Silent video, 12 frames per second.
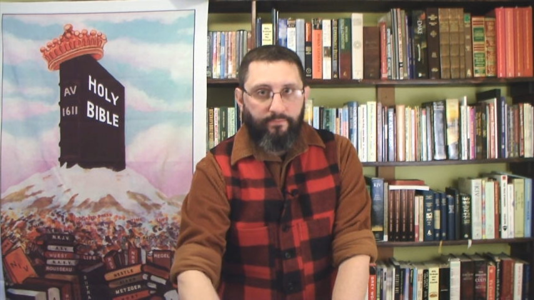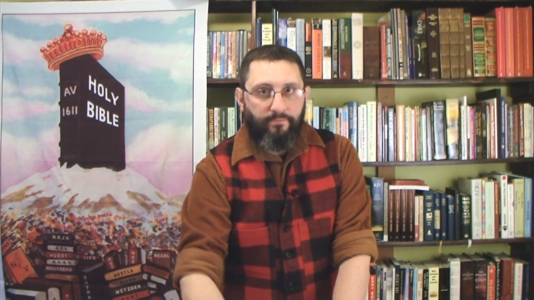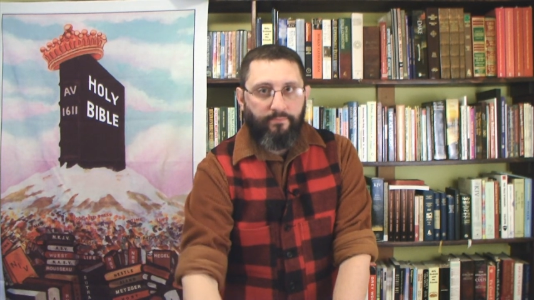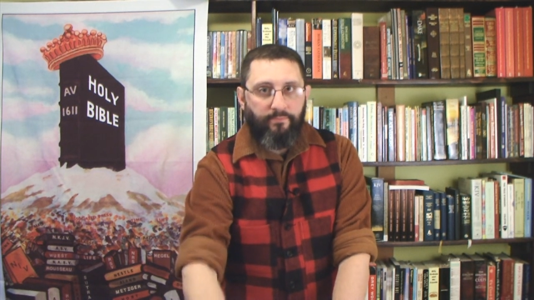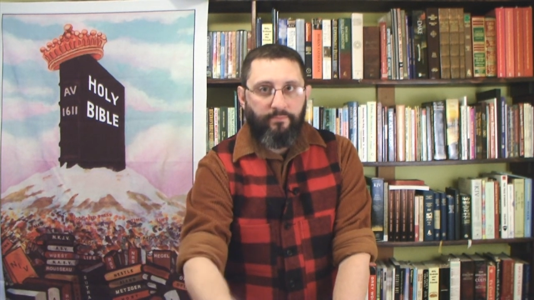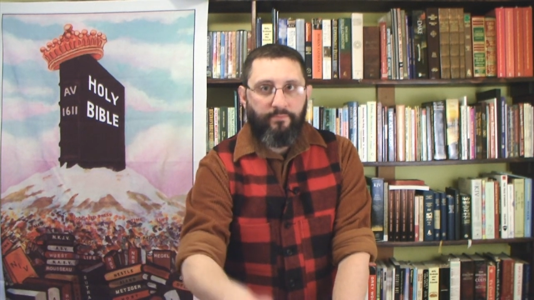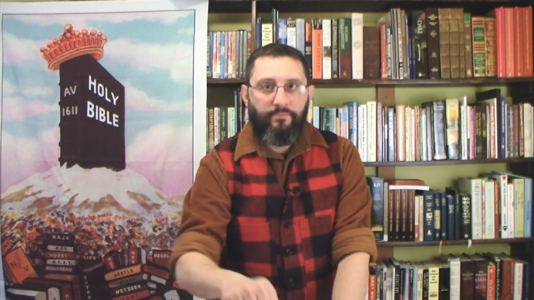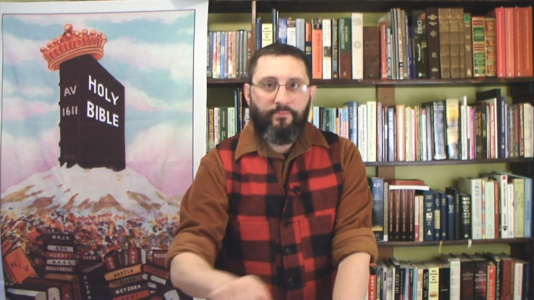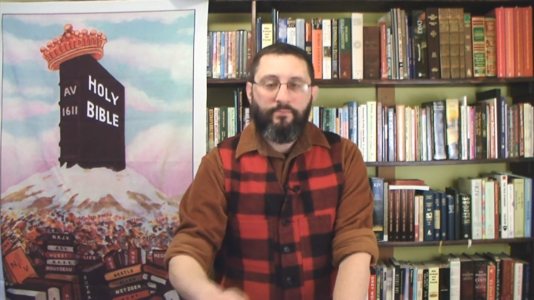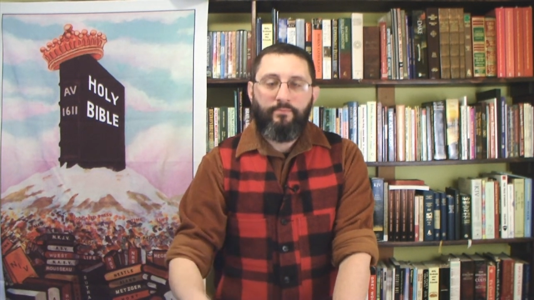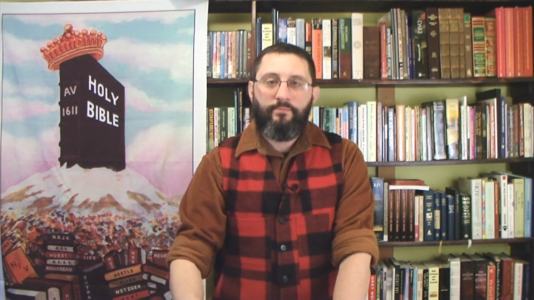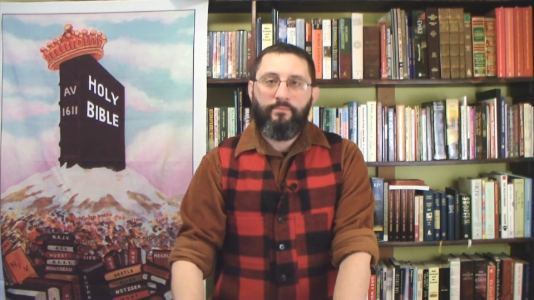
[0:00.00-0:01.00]

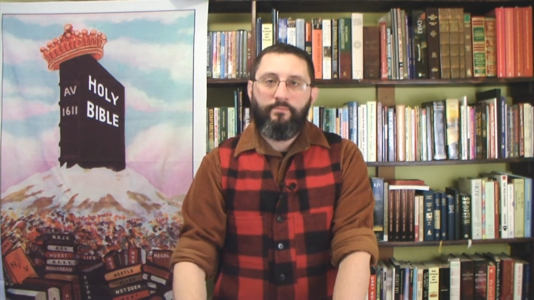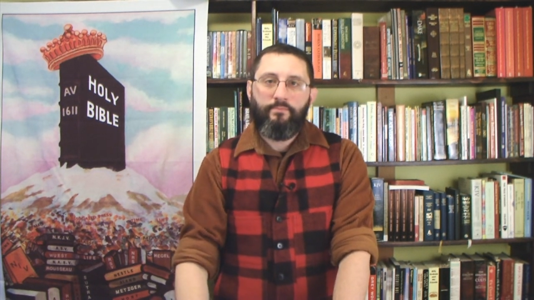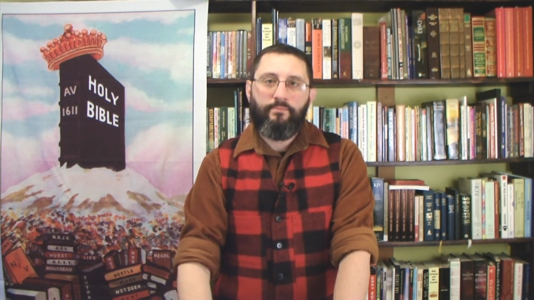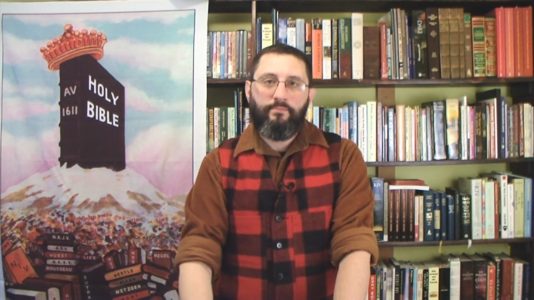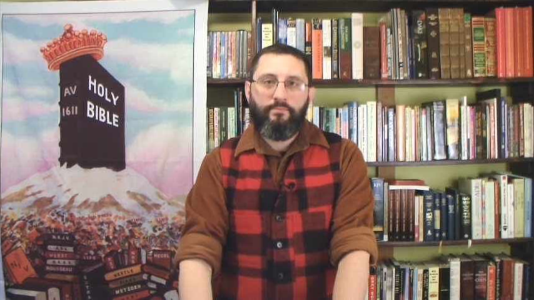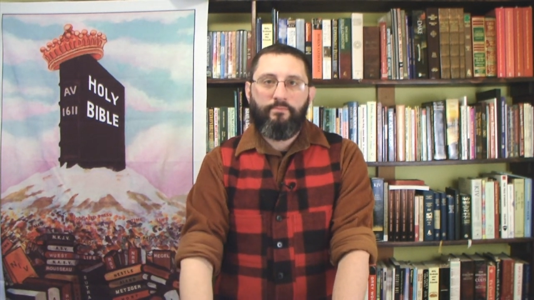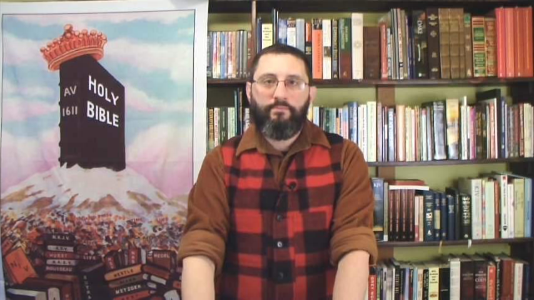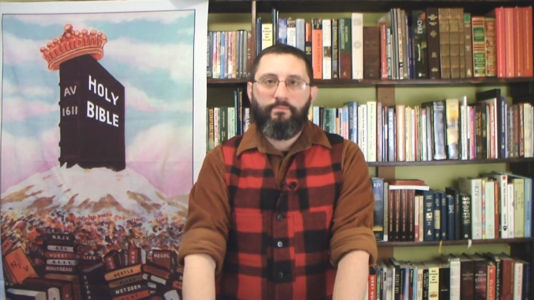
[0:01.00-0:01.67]
(silence)